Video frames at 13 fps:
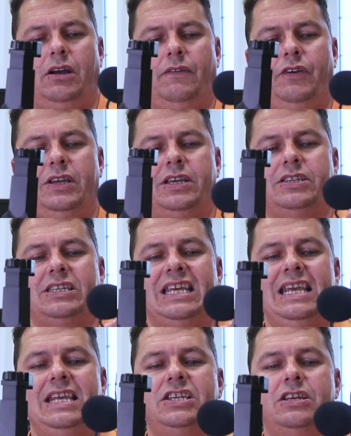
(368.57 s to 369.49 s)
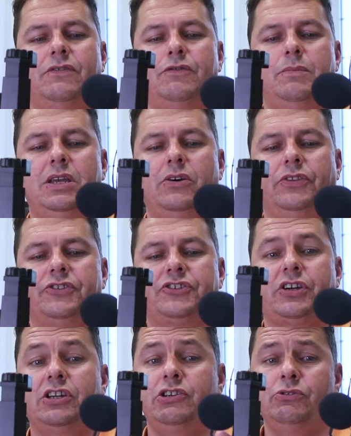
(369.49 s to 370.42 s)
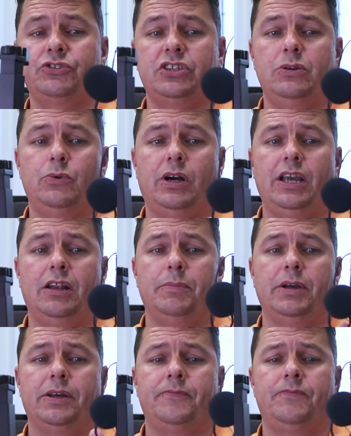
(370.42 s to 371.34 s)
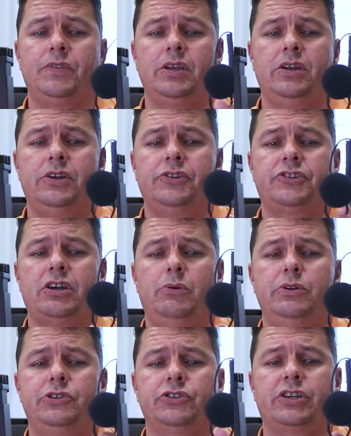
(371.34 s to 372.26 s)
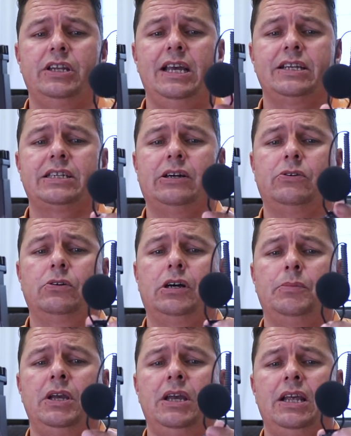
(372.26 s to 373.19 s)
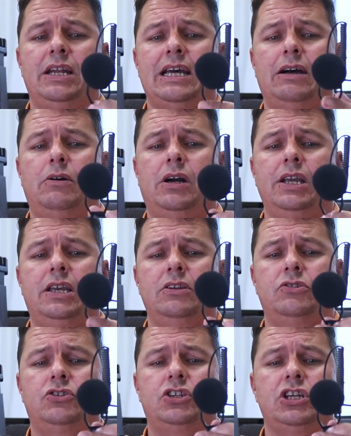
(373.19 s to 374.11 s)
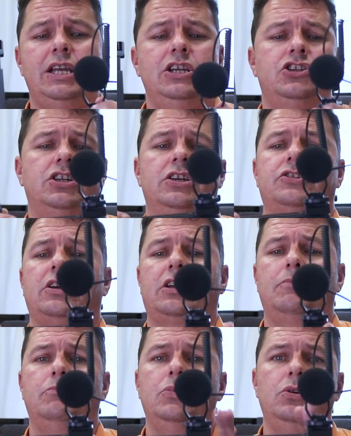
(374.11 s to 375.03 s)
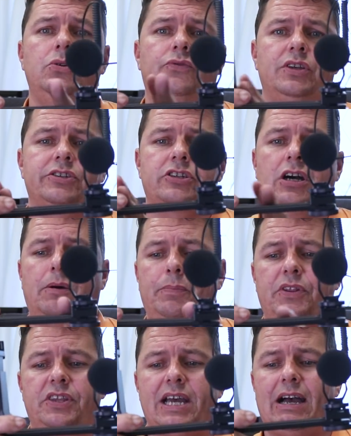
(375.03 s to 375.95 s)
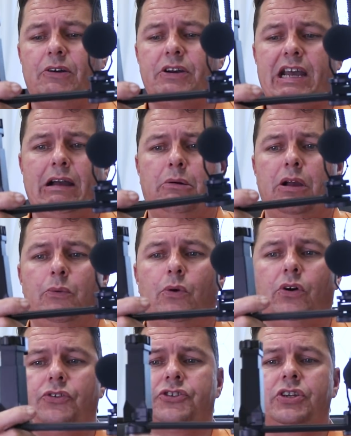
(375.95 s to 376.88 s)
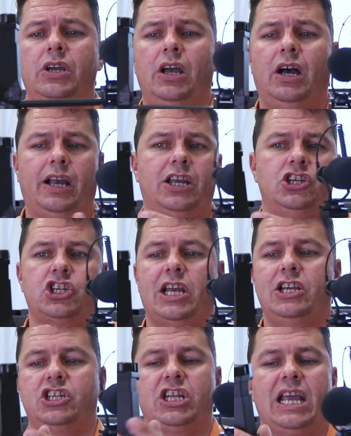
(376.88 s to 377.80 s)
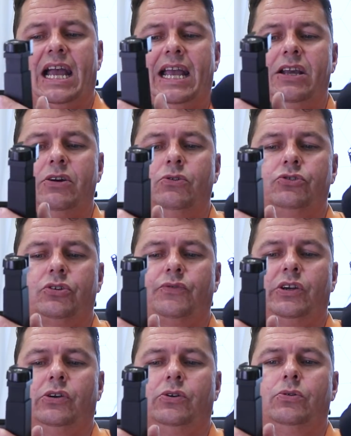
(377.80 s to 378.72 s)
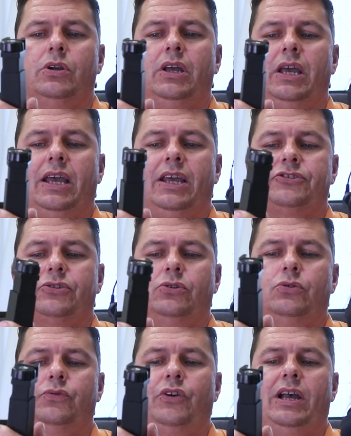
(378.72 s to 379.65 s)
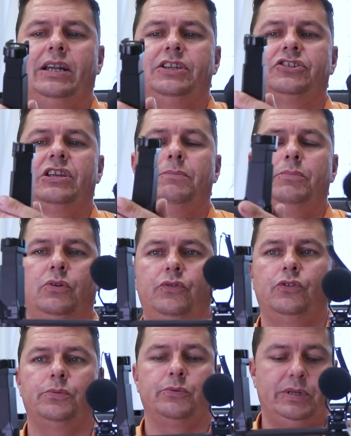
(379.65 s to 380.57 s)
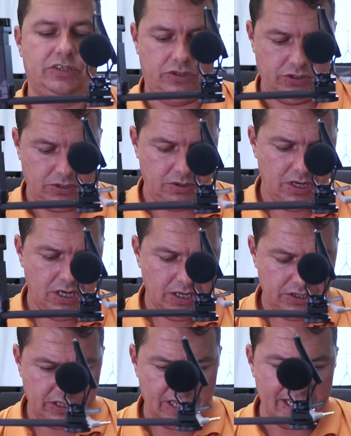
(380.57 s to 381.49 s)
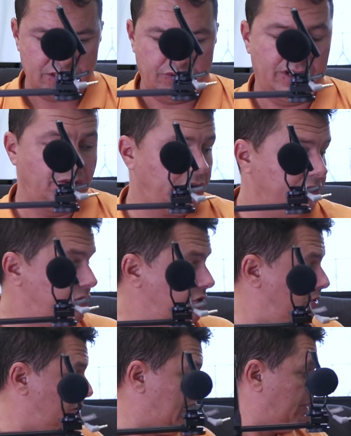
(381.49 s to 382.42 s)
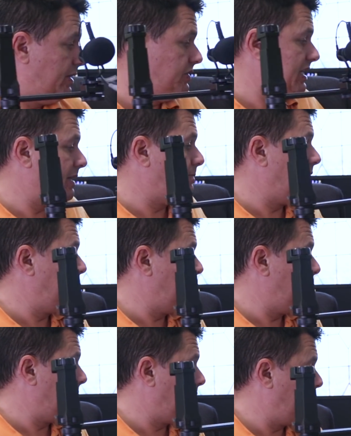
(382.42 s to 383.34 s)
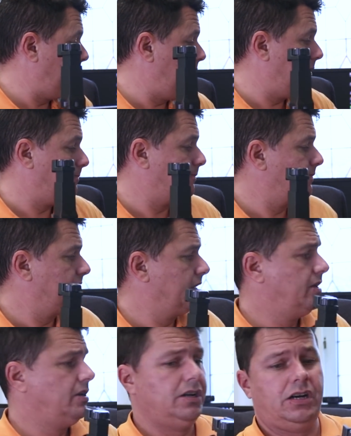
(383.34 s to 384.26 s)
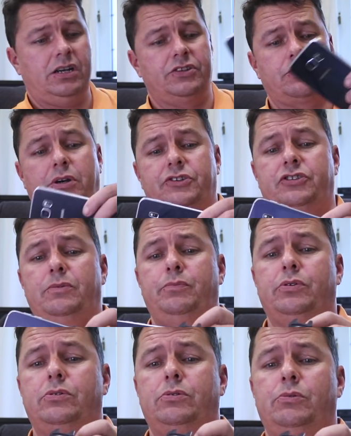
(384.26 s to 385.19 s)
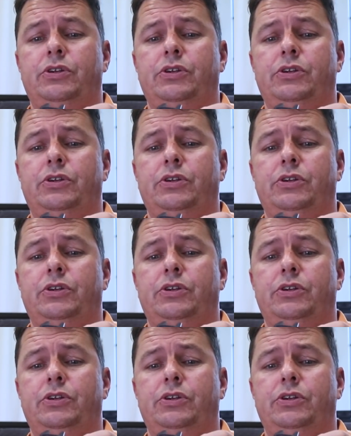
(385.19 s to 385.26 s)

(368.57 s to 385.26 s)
I think it's easier for me on the side, and you'll see why in a minute. So we just connect that all up. Now I can change this, I can move this up and down how I want. I can change the angles of it all. It's all fairly simple for me to do. The next thing I've got to do now is add my mobile phone in. And it's quite simple.